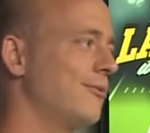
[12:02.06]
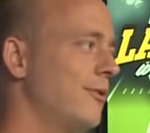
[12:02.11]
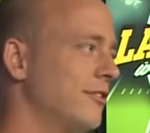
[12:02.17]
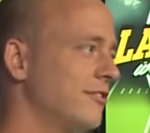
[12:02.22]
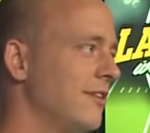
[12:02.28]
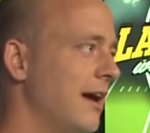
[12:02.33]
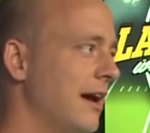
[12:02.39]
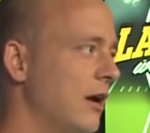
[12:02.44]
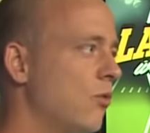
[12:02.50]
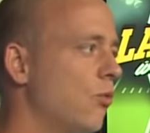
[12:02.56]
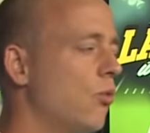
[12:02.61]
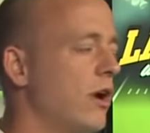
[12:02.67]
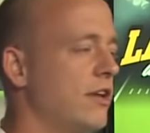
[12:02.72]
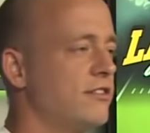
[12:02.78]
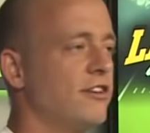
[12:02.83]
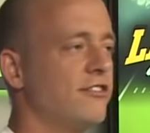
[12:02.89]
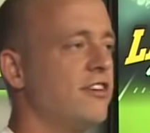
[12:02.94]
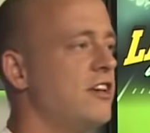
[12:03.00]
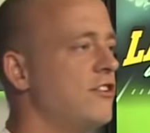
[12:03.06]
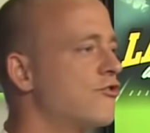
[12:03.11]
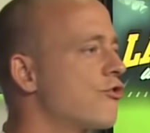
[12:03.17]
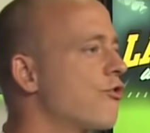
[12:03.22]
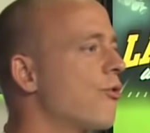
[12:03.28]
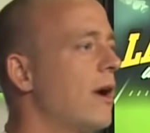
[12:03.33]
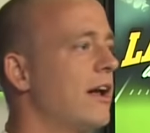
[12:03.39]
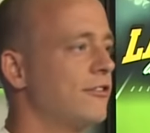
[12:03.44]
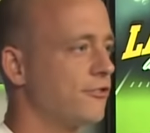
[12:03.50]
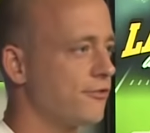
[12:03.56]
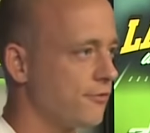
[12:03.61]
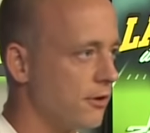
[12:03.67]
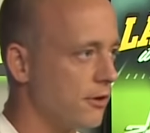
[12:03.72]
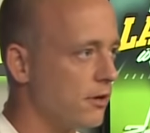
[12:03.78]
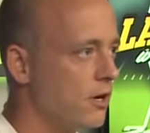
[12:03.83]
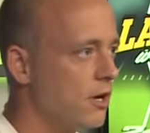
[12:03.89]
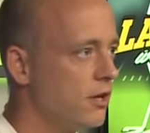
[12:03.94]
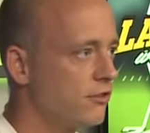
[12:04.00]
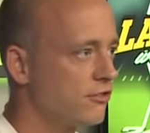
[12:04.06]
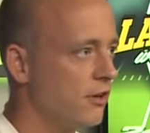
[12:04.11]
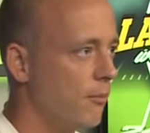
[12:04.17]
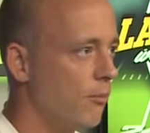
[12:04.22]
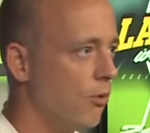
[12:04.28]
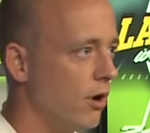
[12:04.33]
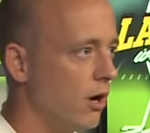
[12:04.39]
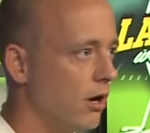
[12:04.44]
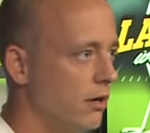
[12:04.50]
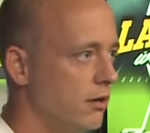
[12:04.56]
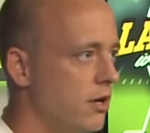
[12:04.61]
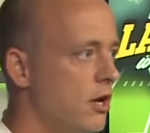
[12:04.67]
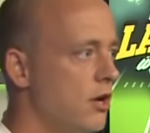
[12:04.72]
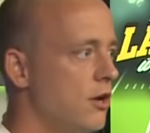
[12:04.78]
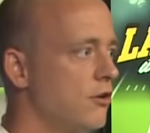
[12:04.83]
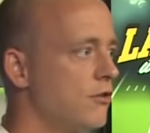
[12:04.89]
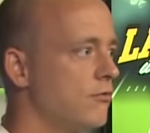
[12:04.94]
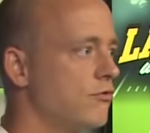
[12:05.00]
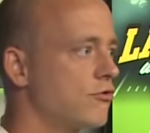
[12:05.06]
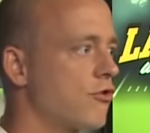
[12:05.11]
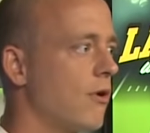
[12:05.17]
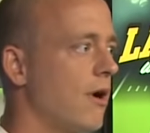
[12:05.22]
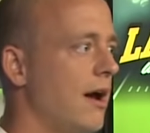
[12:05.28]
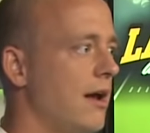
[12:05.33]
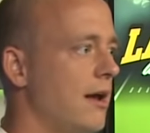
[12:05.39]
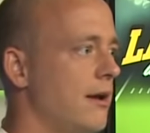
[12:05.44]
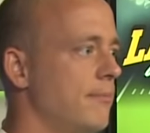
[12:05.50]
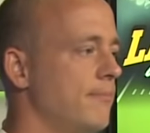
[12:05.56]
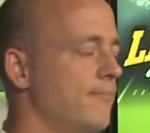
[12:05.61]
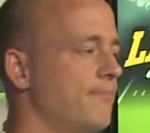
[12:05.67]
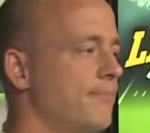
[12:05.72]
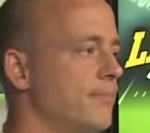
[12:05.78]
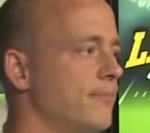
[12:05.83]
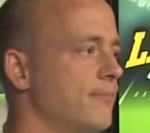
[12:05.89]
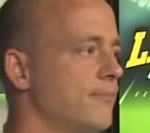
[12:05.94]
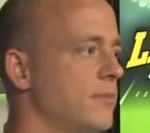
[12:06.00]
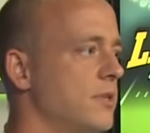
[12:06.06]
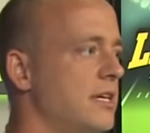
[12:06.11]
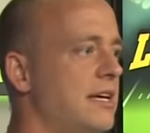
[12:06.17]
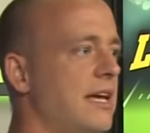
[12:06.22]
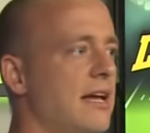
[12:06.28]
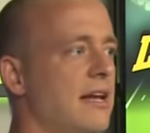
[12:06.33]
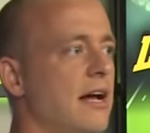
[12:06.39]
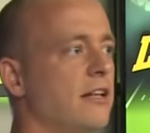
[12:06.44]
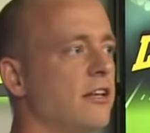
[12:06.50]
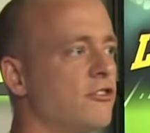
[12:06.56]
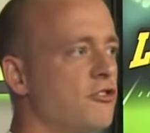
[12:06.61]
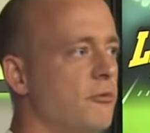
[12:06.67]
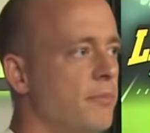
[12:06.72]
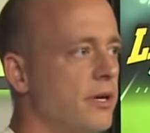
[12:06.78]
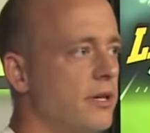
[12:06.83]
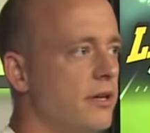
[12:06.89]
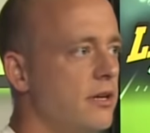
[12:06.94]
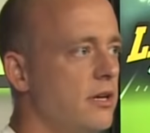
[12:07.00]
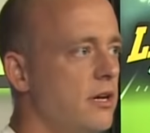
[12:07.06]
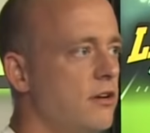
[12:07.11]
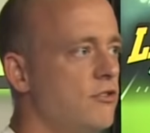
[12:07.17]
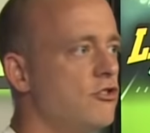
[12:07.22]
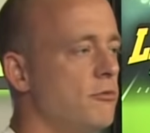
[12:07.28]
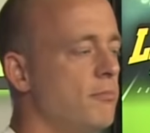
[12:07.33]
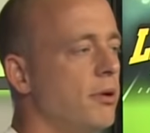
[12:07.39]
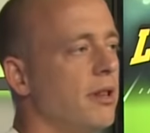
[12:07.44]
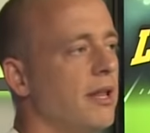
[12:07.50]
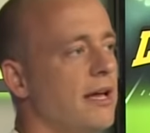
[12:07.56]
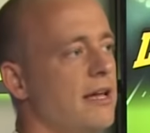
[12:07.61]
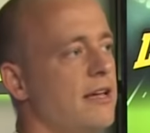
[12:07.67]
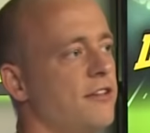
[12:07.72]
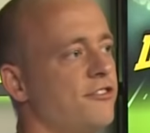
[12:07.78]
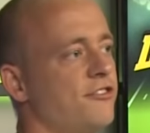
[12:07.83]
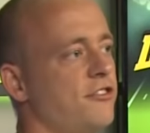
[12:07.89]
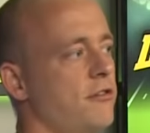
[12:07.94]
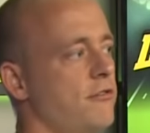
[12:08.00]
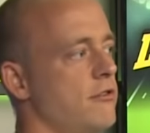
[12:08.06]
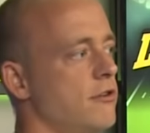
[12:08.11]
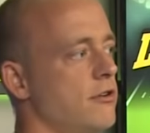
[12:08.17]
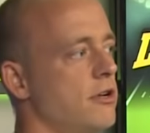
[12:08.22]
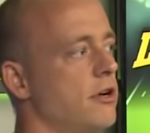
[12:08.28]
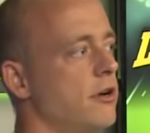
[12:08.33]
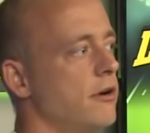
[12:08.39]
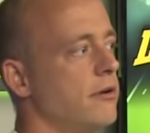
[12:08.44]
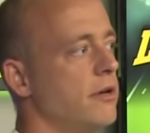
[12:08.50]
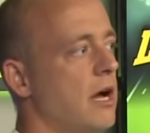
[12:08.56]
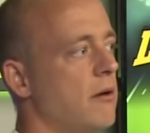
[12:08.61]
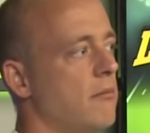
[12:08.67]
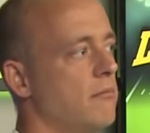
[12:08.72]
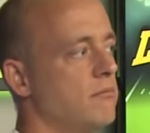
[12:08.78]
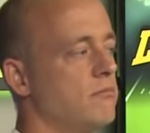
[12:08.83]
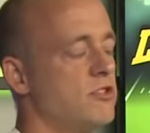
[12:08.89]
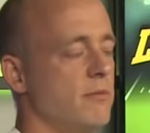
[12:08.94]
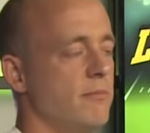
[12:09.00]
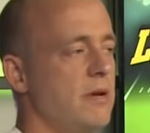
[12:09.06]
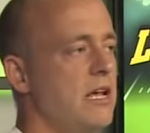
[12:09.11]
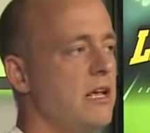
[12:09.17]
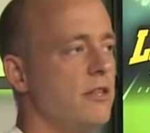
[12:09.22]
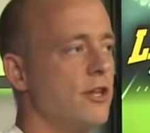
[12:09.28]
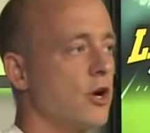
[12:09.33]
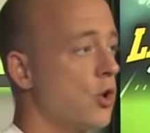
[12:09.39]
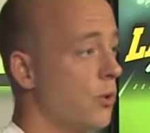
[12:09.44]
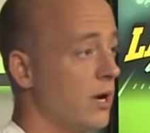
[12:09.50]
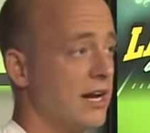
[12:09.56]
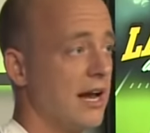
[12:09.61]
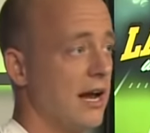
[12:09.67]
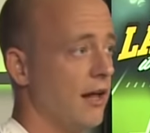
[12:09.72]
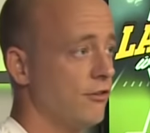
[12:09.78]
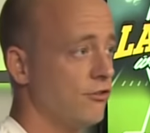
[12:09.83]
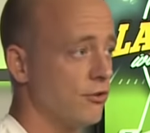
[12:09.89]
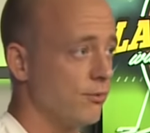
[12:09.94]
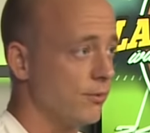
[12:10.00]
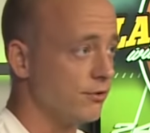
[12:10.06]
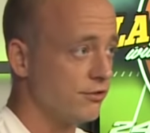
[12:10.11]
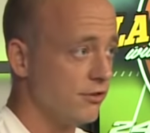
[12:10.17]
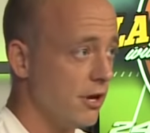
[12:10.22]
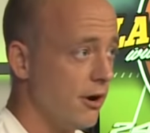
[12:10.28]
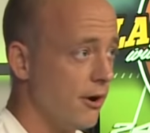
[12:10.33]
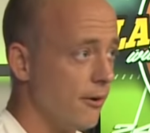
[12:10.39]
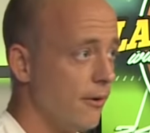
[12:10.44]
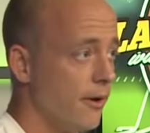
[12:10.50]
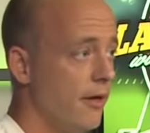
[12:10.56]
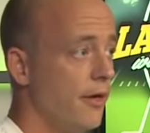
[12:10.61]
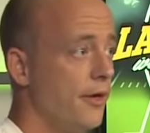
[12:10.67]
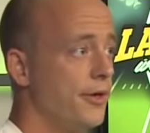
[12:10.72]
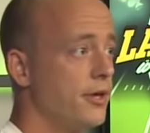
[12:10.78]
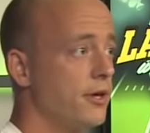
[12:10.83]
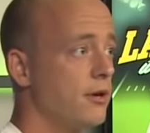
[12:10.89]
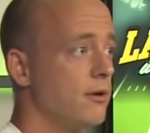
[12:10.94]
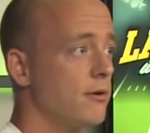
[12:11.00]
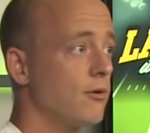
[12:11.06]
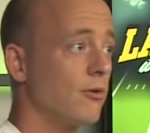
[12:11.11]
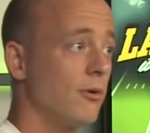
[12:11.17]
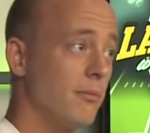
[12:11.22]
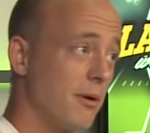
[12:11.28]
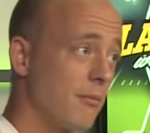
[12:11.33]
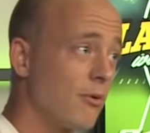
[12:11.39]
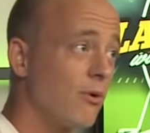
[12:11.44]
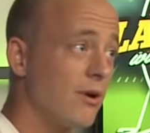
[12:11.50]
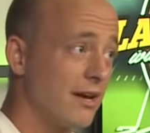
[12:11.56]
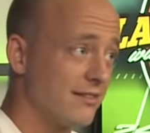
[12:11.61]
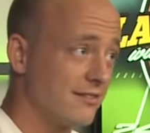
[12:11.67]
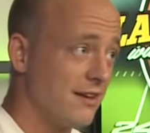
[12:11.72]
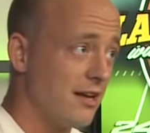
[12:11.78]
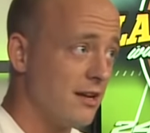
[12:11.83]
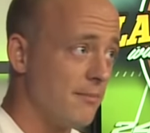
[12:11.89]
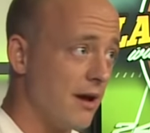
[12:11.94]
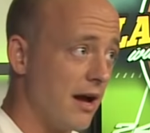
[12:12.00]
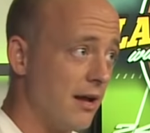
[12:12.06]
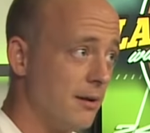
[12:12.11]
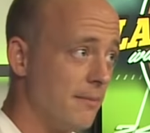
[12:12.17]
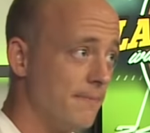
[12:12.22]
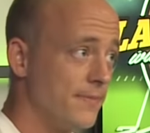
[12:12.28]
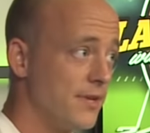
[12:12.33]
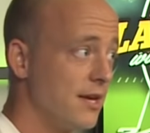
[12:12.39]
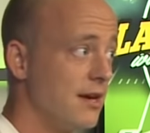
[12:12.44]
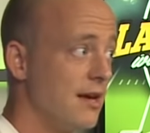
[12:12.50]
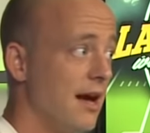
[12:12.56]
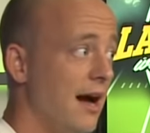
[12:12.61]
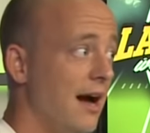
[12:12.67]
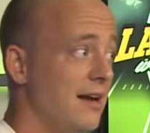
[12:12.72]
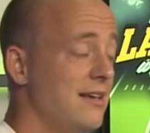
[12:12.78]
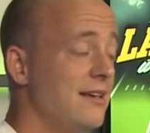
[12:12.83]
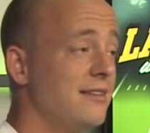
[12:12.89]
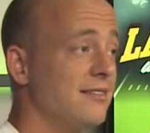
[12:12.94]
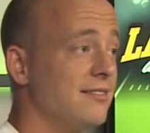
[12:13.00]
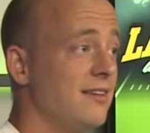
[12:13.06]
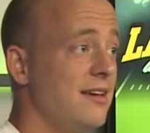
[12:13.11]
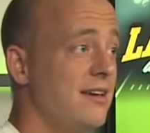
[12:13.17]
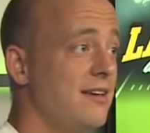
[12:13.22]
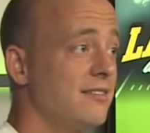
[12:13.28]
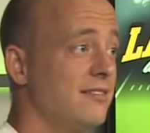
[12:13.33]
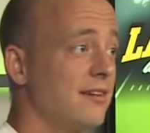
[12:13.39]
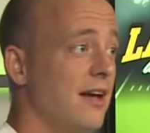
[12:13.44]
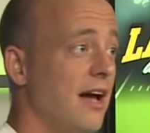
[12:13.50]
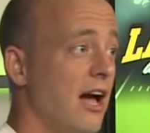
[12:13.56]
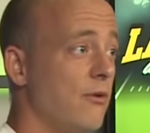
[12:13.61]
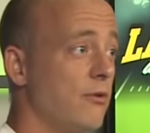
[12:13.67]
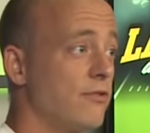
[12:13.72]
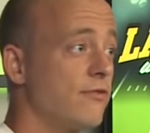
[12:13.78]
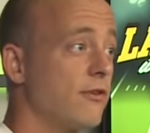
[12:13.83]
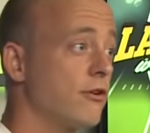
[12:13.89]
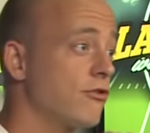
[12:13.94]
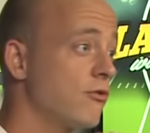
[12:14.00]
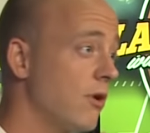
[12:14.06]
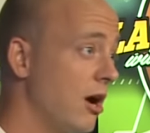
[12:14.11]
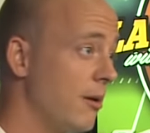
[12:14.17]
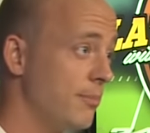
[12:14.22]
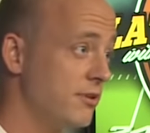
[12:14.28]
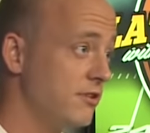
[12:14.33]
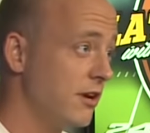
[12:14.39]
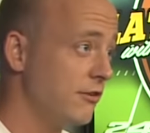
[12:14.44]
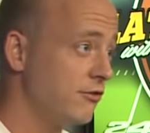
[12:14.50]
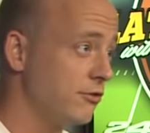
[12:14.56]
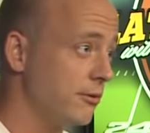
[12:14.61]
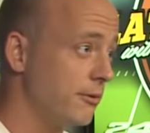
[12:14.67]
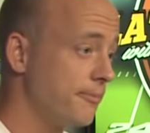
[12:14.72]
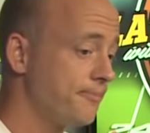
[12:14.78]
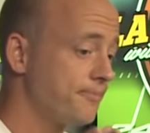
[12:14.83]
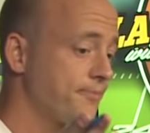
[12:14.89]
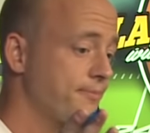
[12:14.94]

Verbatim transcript: was like, does he transfer somewhere and try and get eligibility to play his senior year? Now, to me, the quick answer was no. Remember what I said about him. I didn't say he's a guy with first round potential.